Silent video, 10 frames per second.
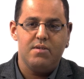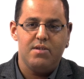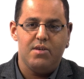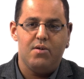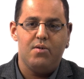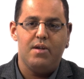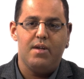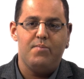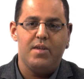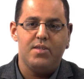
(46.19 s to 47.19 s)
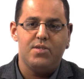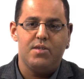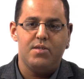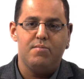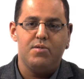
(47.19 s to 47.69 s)
You know, it's
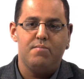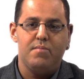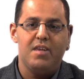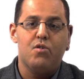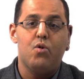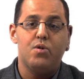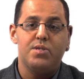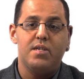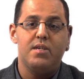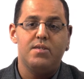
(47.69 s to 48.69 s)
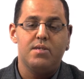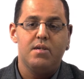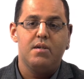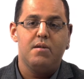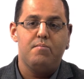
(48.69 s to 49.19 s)
the main course is
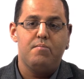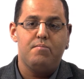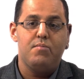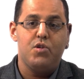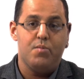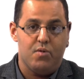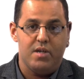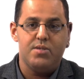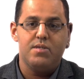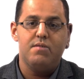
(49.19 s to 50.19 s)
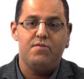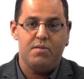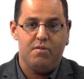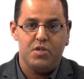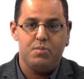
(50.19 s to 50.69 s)
human rights,
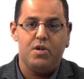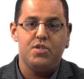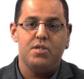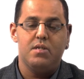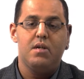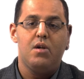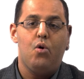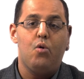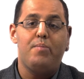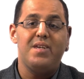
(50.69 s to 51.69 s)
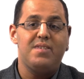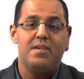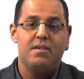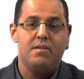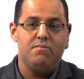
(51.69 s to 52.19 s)
freedom of expression, or
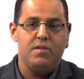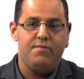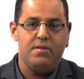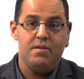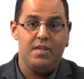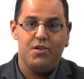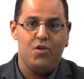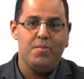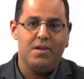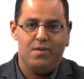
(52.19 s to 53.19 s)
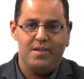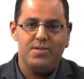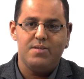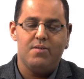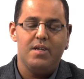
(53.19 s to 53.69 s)
basic even economic
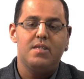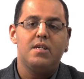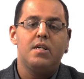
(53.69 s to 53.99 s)
rights, right?